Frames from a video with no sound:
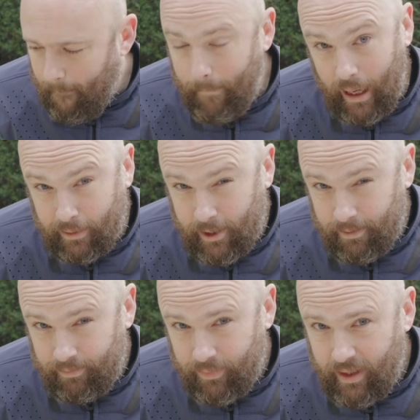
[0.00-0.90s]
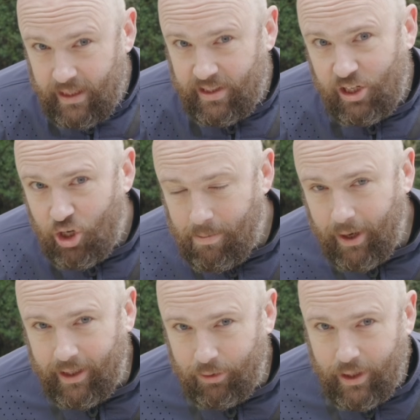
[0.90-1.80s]
But these DJI
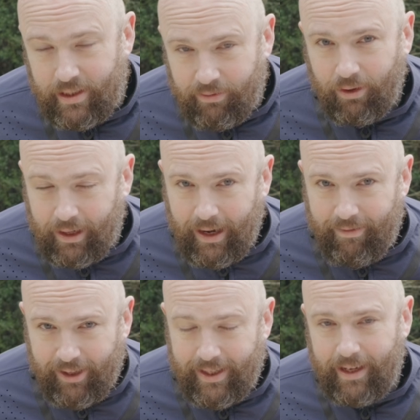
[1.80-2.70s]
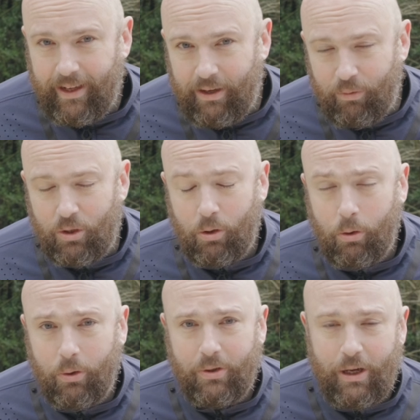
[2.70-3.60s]
Mic 3s have got a clever thing. They can
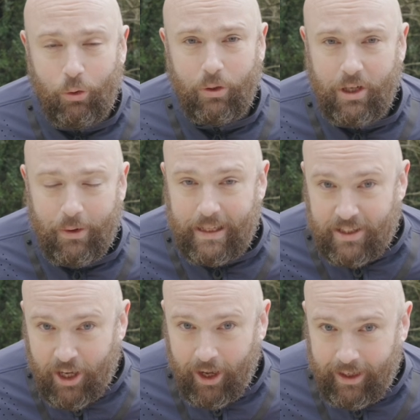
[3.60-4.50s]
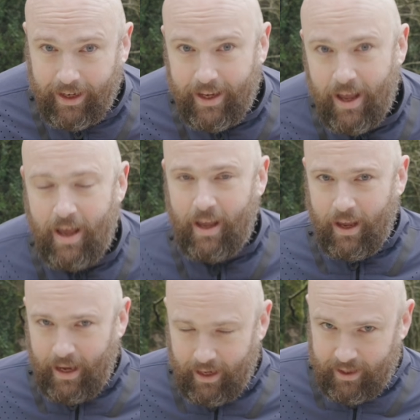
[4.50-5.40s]
record audio internally
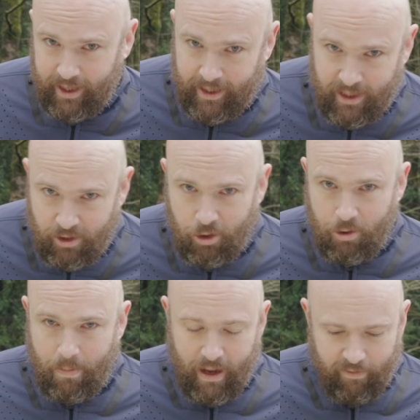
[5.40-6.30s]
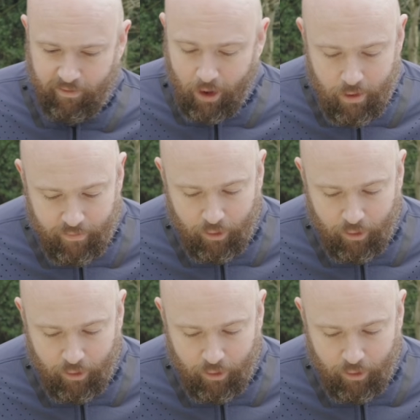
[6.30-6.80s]
in a 32-bit float